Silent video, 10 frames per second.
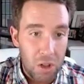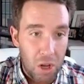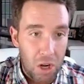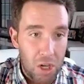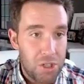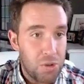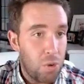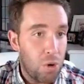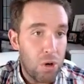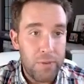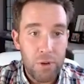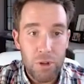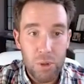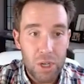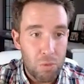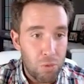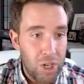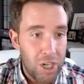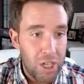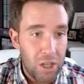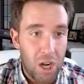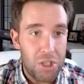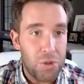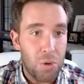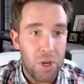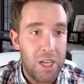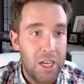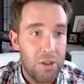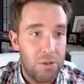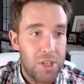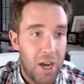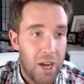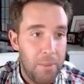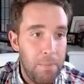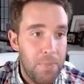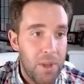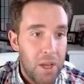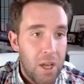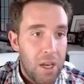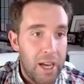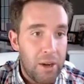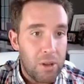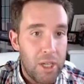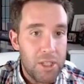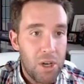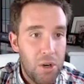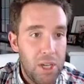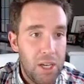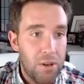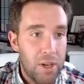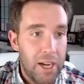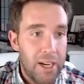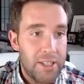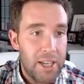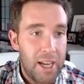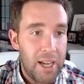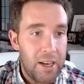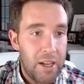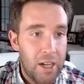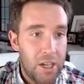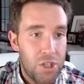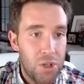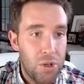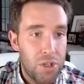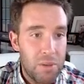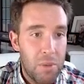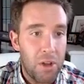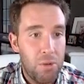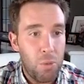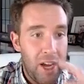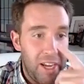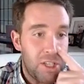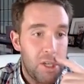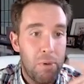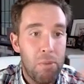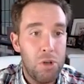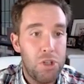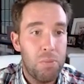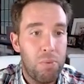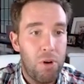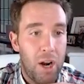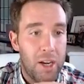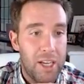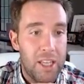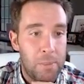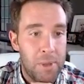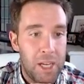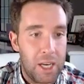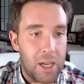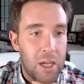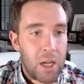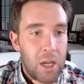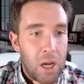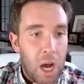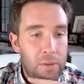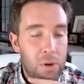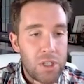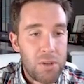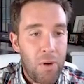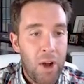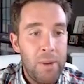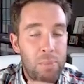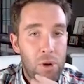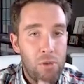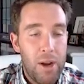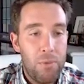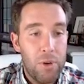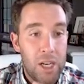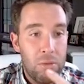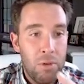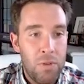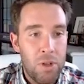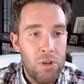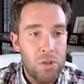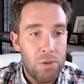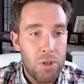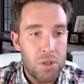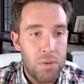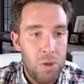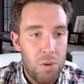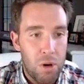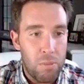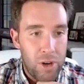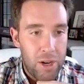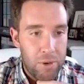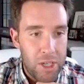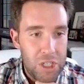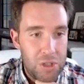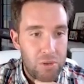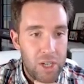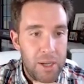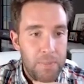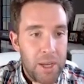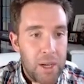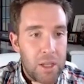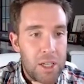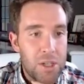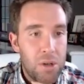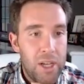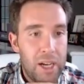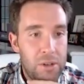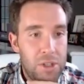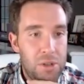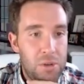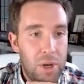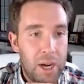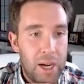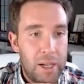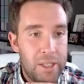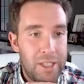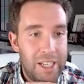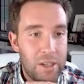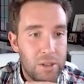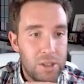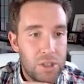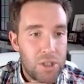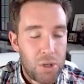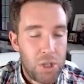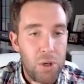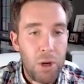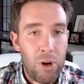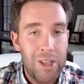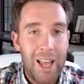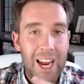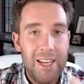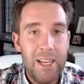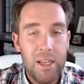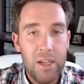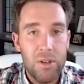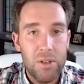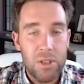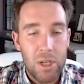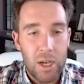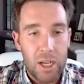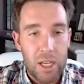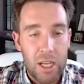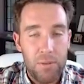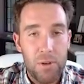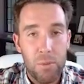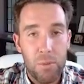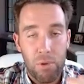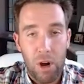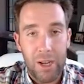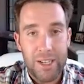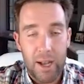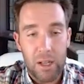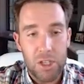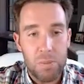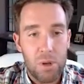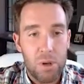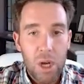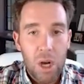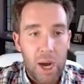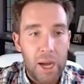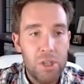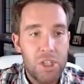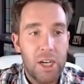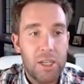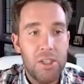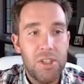launch, or if you're doing a relaunch or any other time. Now, let's here, guys, and show you some other ways to promote your product in the beginning. Of course, the Vine program for getting reviews for those of you who are a brand registry. Let's go down to deals. So you can run lightning deals if your product is eligible. I would check